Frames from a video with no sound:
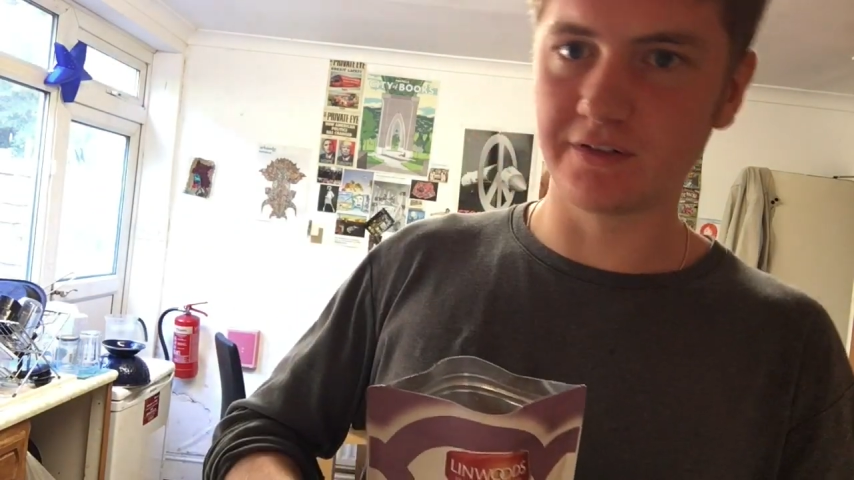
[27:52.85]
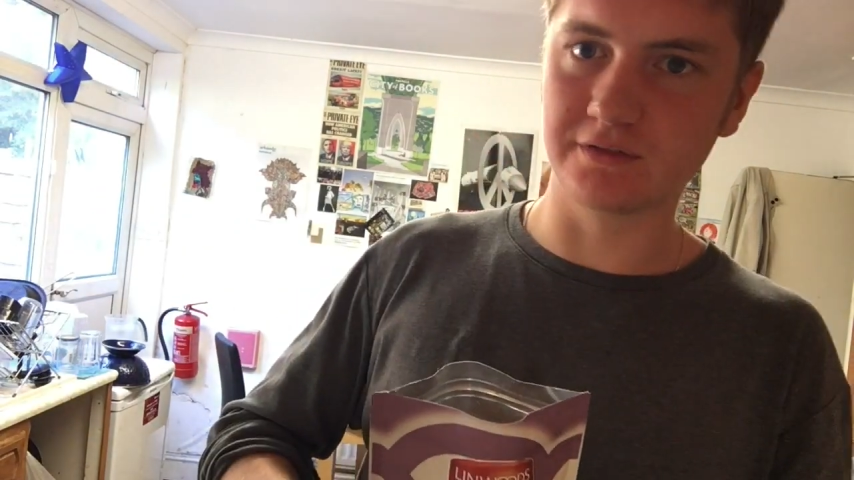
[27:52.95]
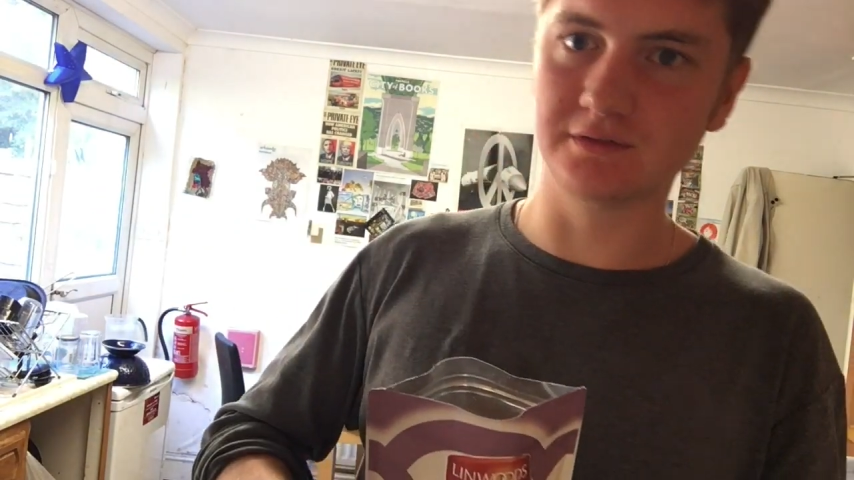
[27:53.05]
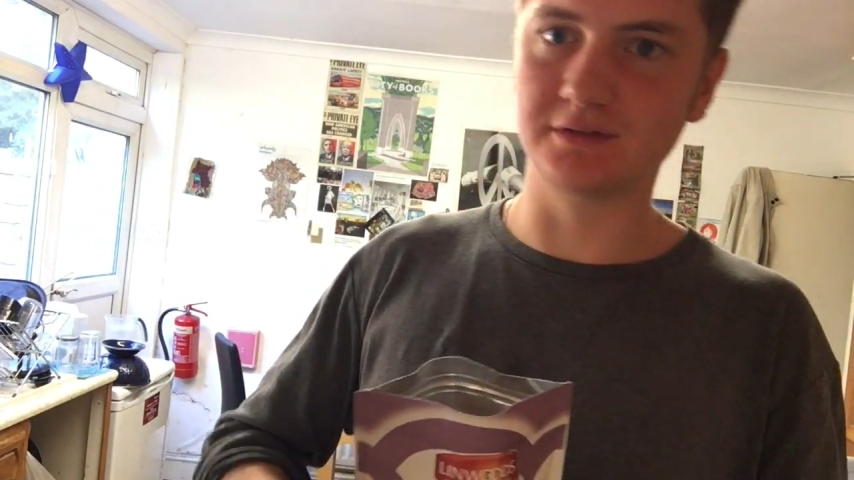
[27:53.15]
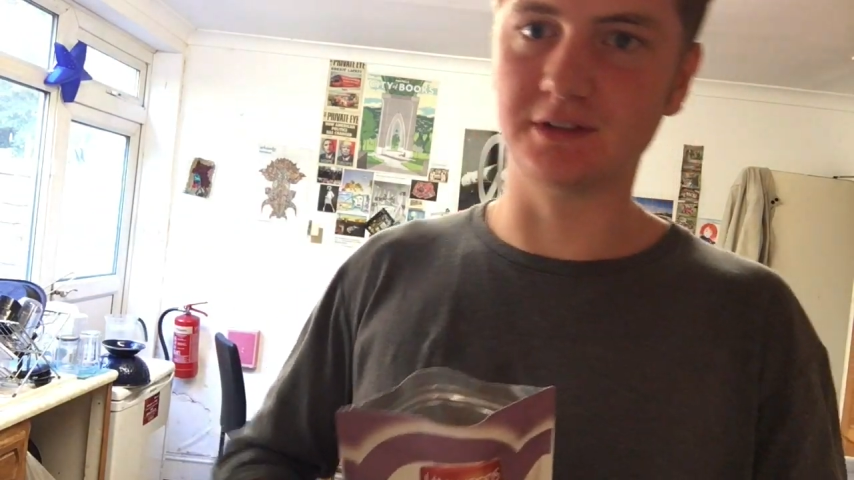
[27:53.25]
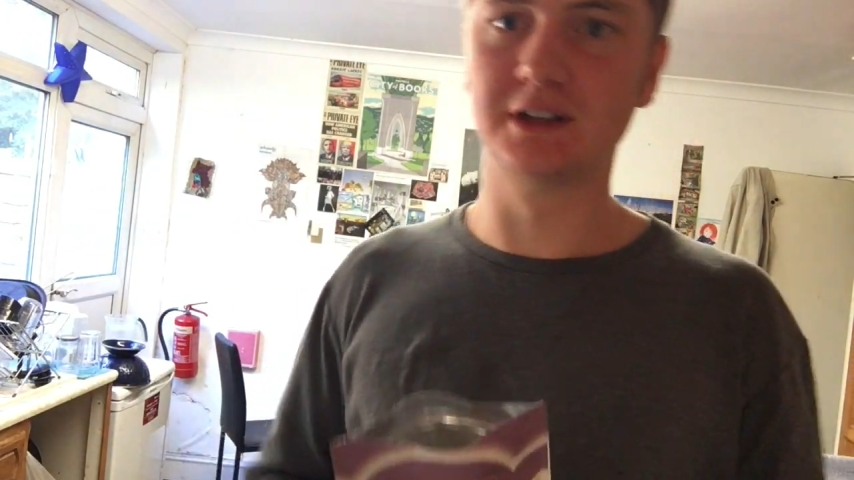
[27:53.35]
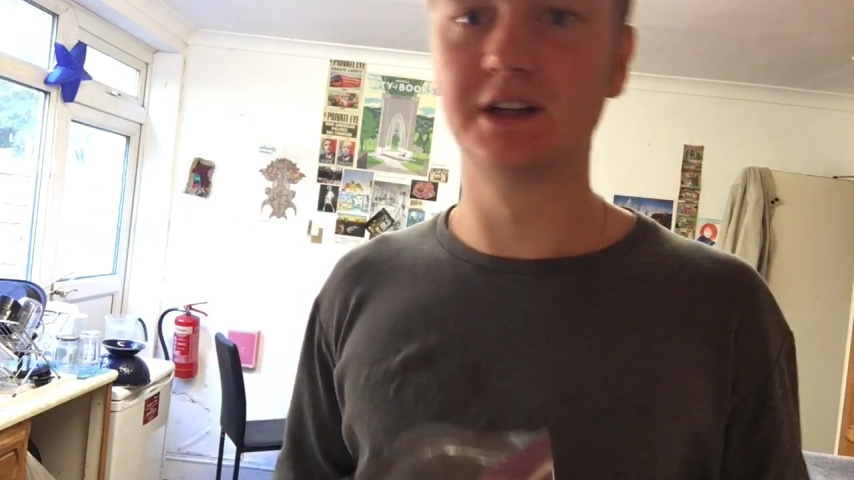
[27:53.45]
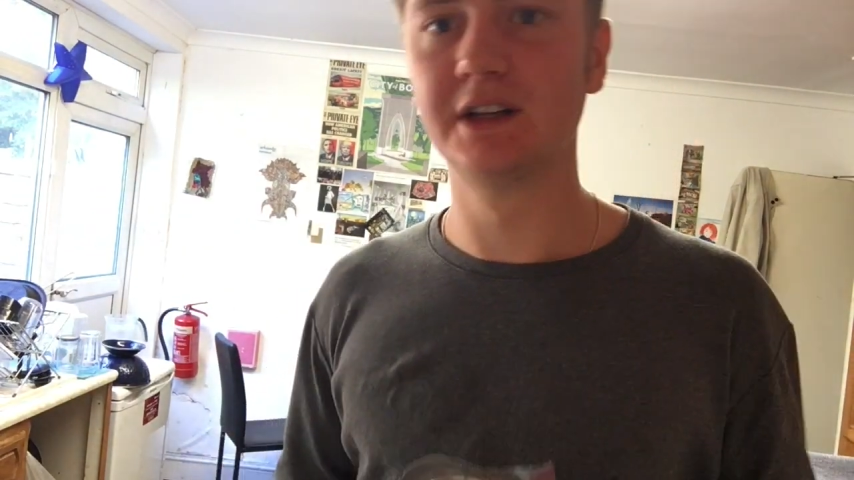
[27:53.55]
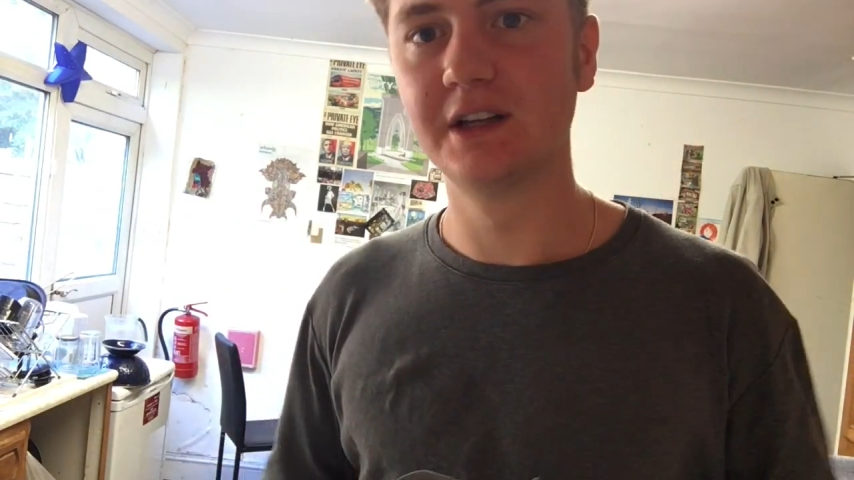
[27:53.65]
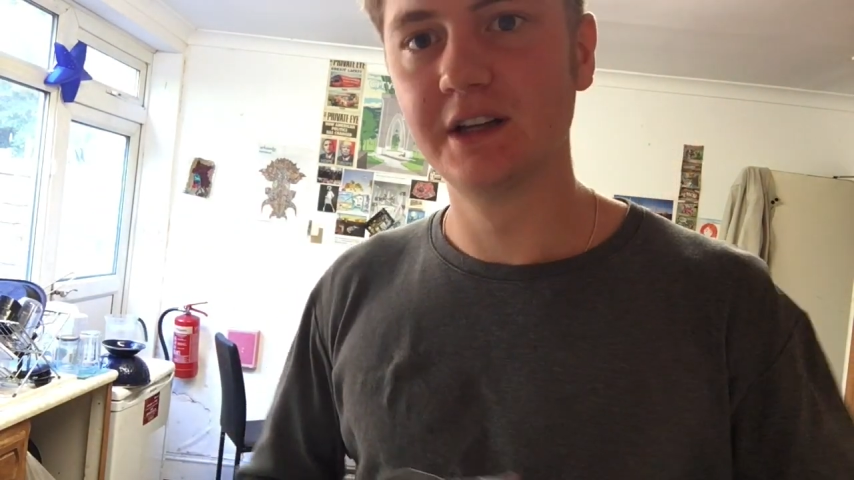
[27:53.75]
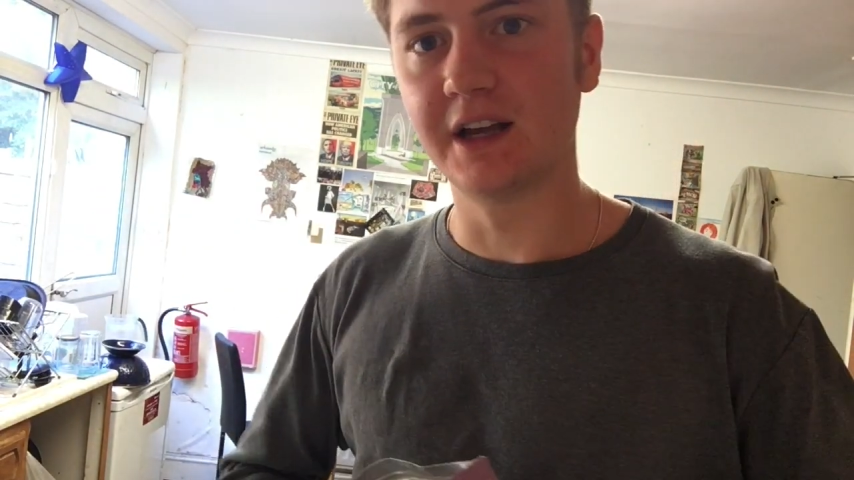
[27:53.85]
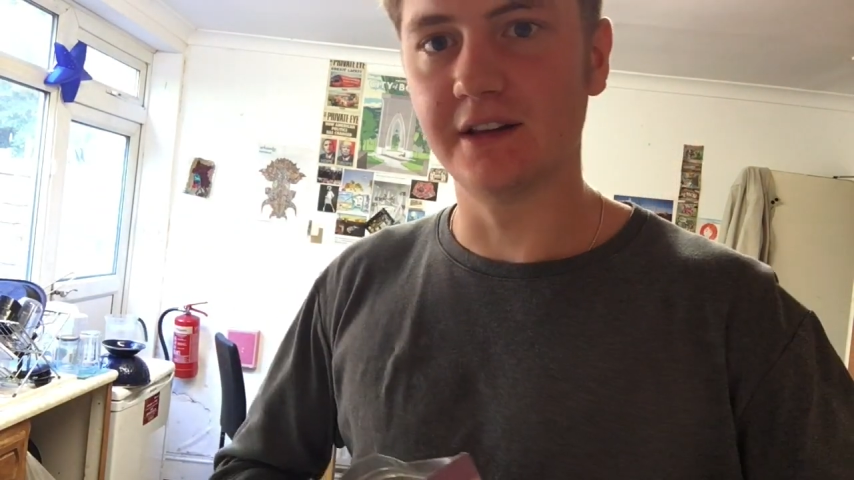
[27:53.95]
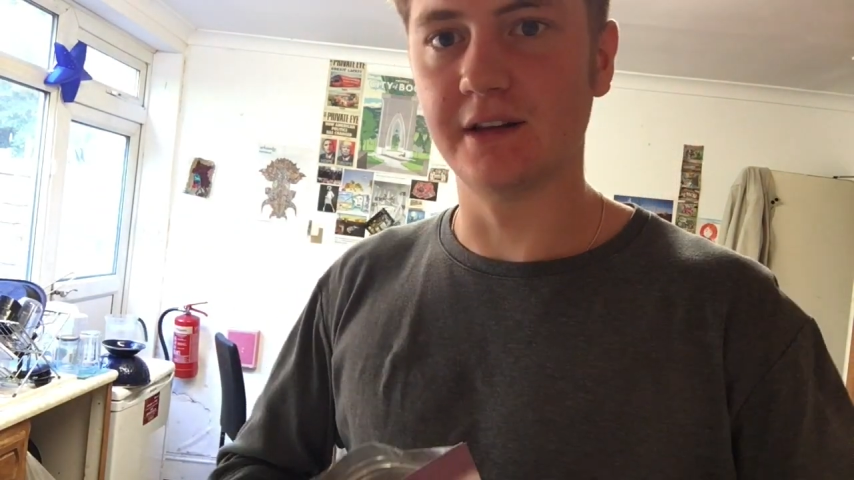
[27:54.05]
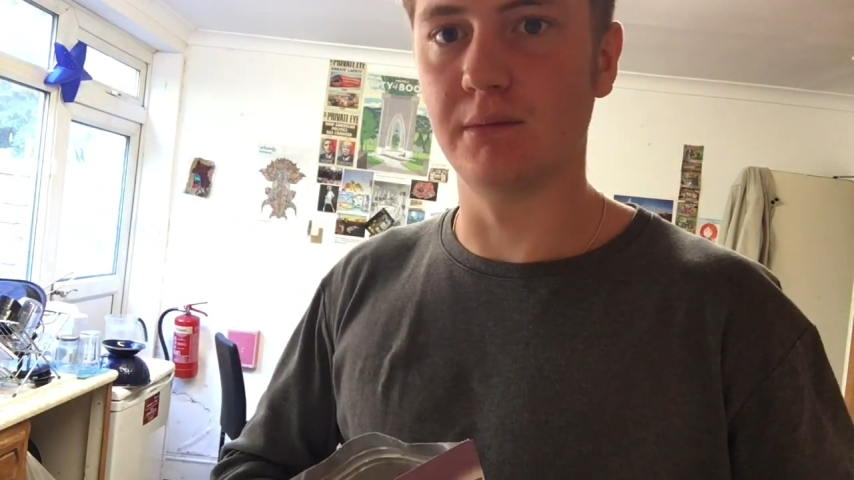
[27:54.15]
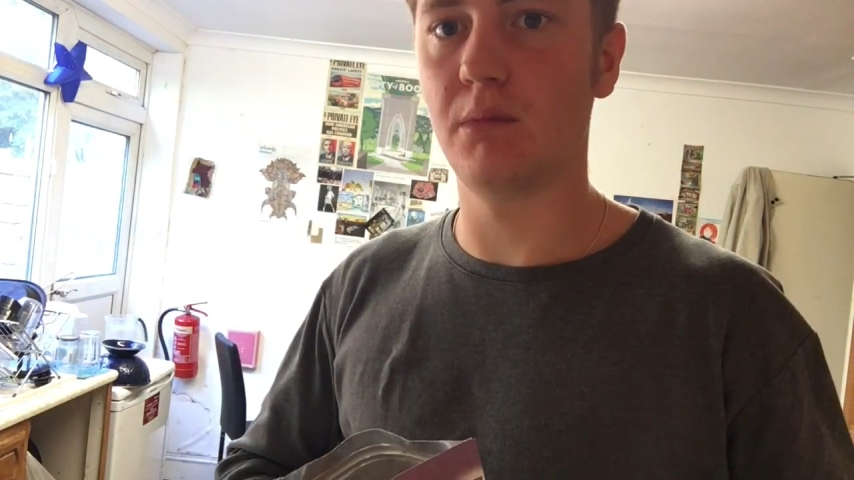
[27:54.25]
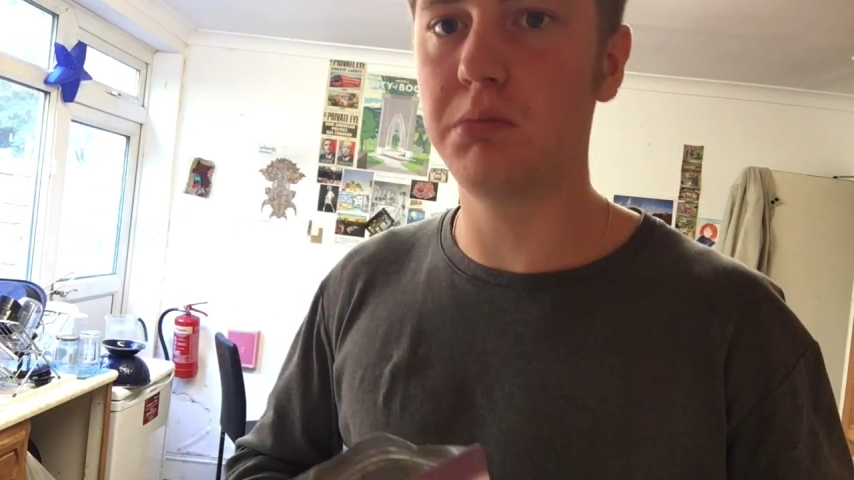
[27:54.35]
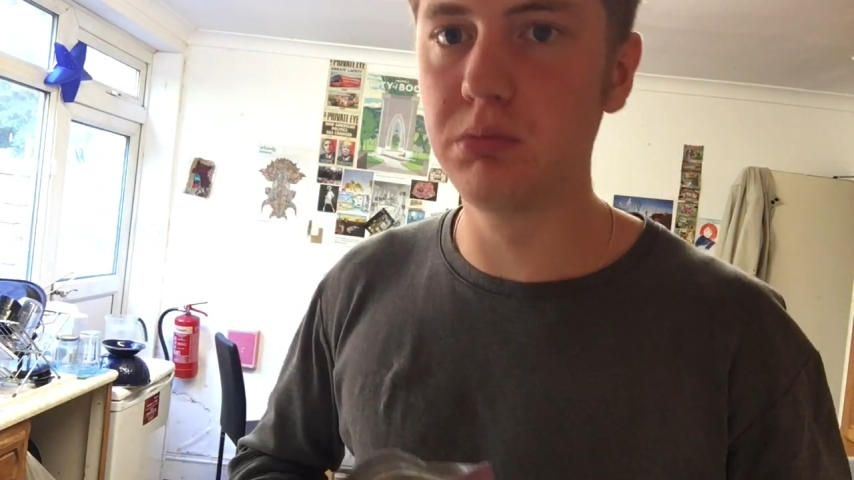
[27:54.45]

and then,